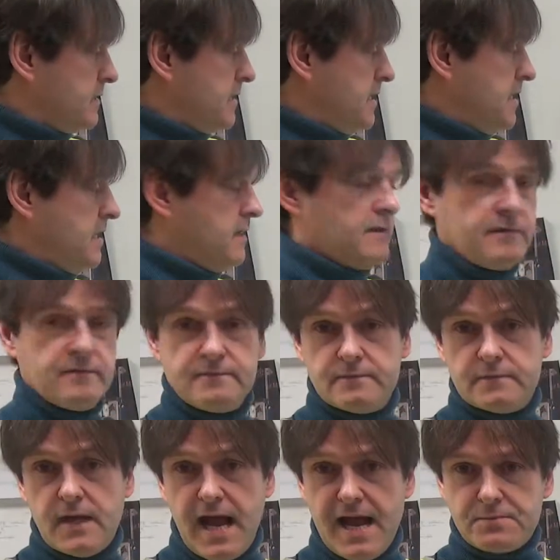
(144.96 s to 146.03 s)
the
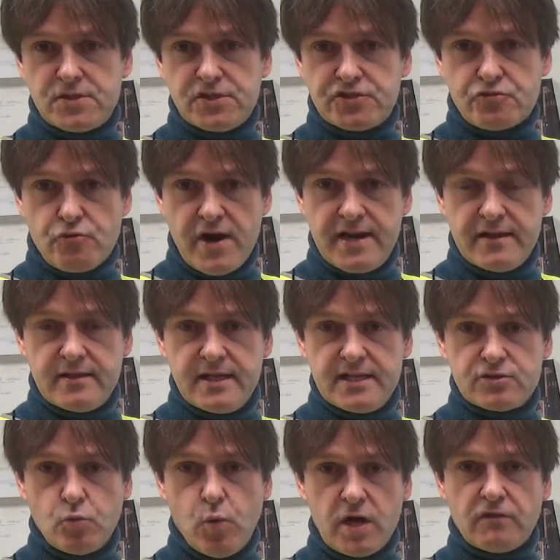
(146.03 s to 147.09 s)
absence rate
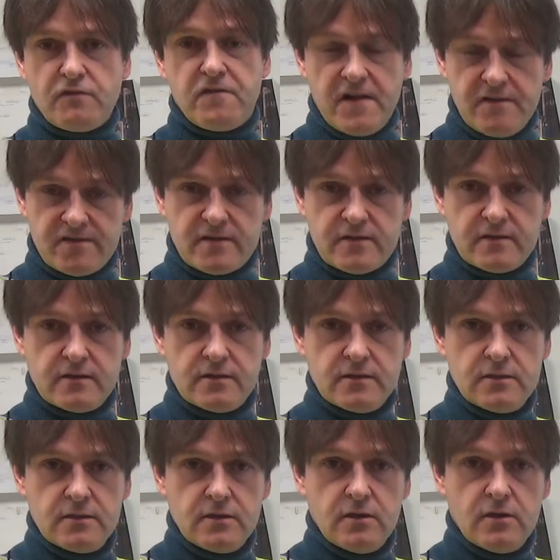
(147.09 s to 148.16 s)
is 1/5
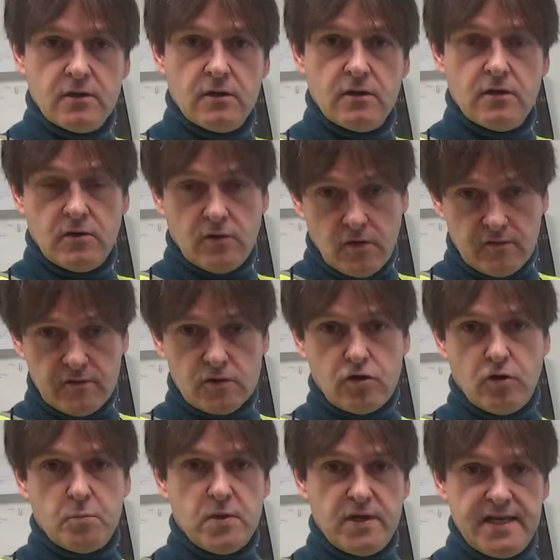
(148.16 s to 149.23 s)
of the
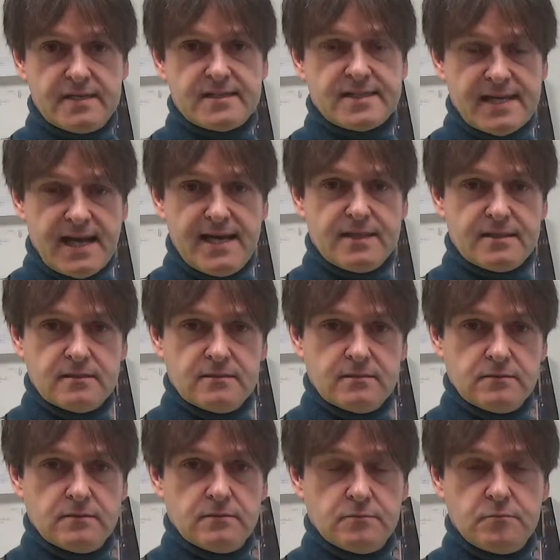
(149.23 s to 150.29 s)
complete site,
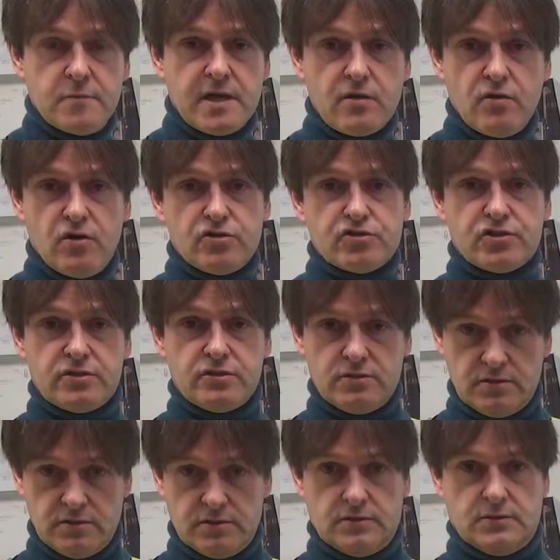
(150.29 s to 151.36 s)
because
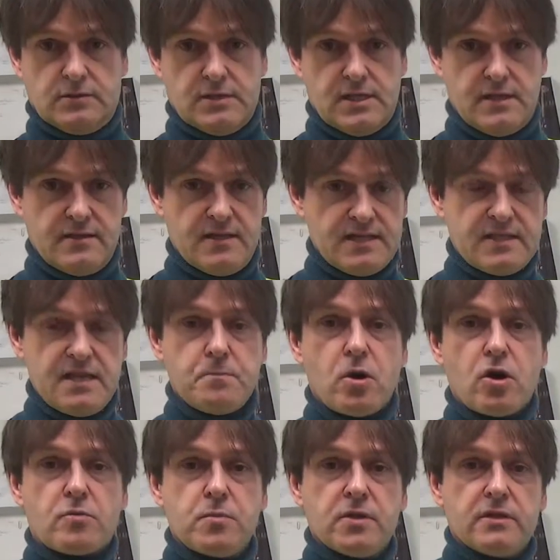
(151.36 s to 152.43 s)
in this
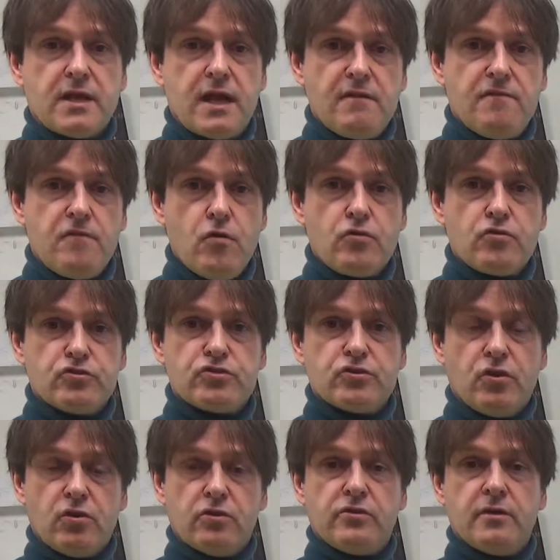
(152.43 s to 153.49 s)
department I focus
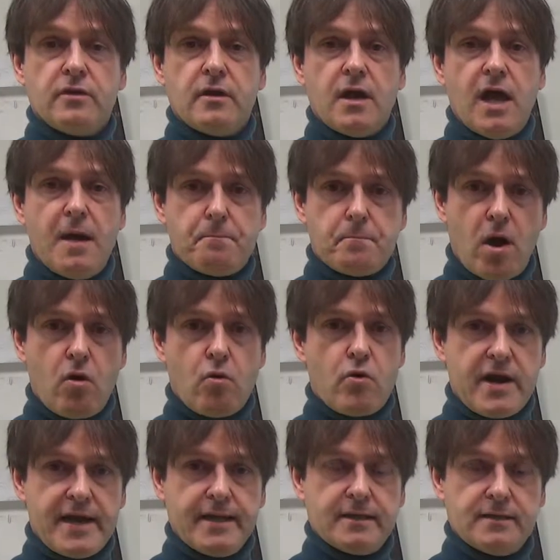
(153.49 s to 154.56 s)
on
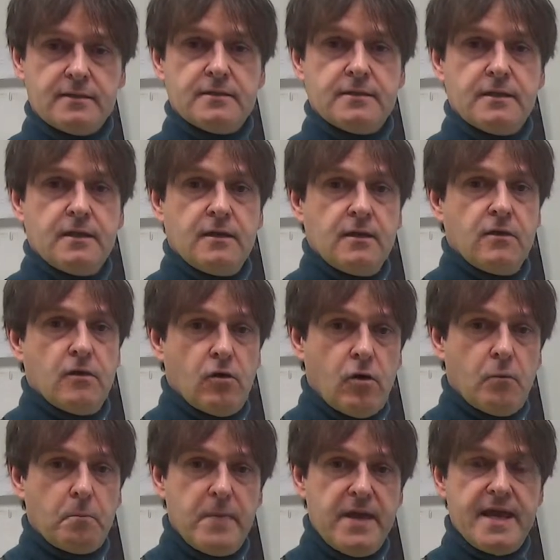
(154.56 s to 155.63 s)
empowering,
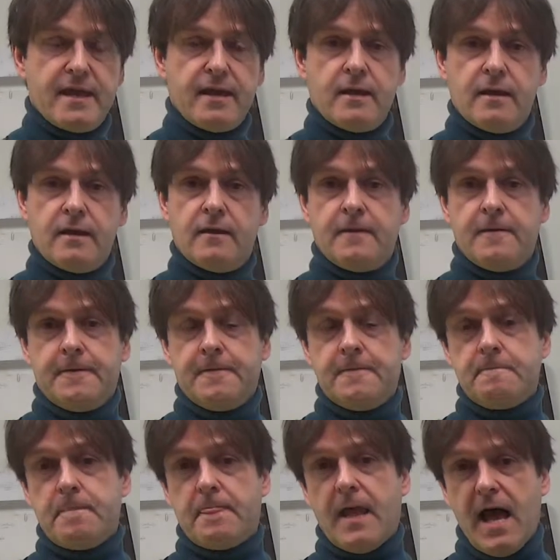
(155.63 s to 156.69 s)
on being
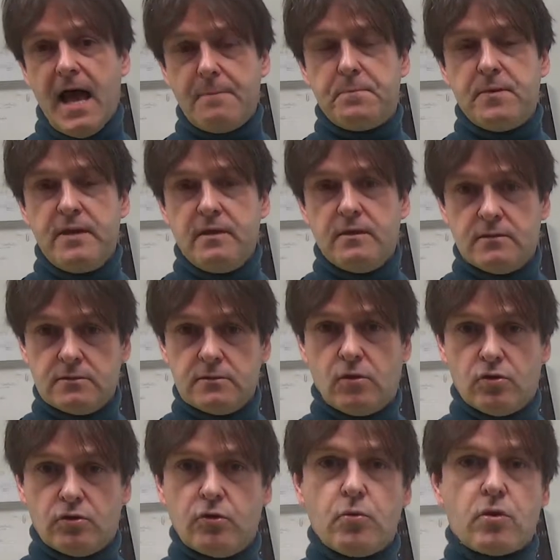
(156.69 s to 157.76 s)
happy
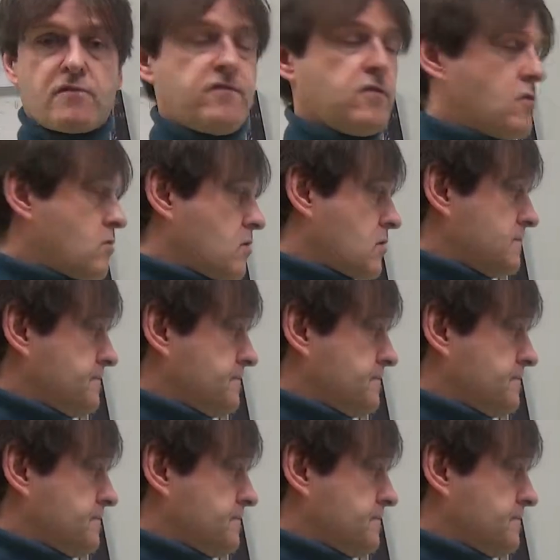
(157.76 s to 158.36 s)
on the work floor.